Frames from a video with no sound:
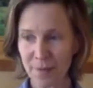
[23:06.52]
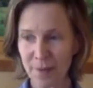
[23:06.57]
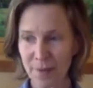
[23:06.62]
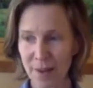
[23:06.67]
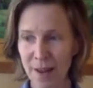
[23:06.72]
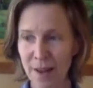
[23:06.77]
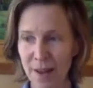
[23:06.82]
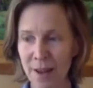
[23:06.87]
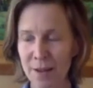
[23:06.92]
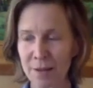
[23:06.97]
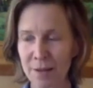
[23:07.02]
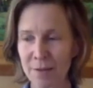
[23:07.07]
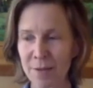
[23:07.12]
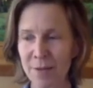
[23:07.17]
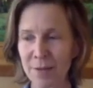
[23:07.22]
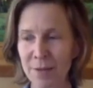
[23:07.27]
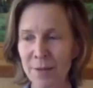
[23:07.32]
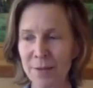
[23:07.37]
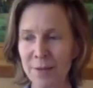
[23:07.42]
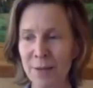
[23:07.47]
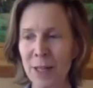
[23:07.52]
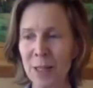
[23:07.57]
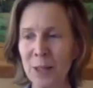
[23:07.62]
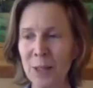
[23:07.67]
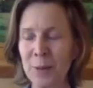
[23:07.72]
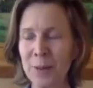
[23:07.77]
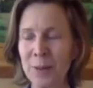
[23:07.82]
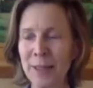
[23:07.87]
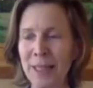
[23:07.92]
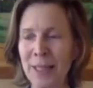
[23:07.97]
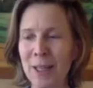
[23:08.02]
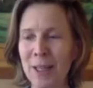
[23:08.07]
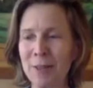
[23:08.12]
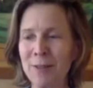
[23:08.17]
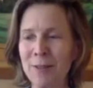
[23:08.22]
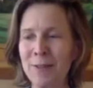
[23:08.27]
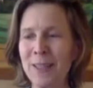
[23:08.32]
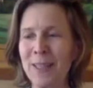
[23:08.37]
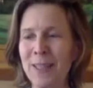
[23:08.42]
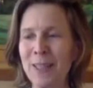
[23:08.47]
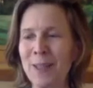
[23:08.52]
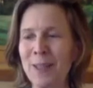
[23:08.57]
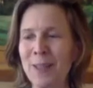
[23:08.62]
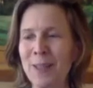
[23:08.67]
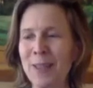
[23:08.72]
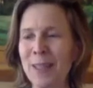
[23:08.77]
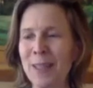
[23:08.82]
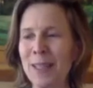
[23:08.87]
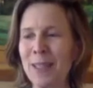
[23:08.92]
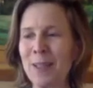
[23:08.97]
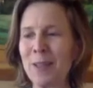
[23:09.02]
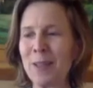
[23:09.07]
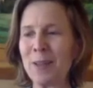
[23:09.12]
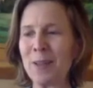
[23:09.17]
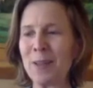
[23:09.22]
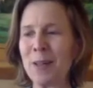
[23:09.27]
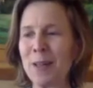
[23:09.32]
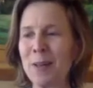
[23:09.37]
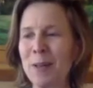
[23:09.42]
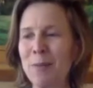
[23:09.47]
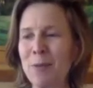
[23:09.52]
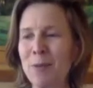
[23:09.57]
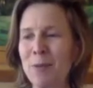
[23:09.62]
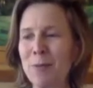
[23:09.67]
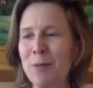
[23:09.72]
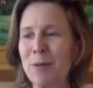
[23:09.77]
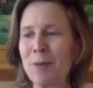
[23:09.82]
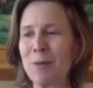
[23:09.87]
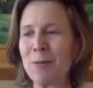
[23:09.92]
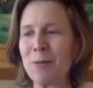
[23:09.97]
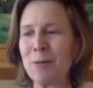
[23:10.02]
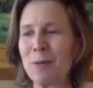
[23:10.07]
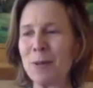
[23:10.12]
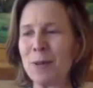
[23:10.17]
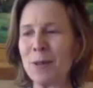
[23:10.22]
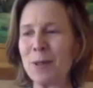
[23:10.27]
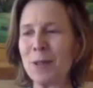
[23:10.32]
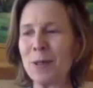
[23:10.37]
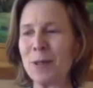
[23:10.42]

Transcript: of following our fingers into the peripheral.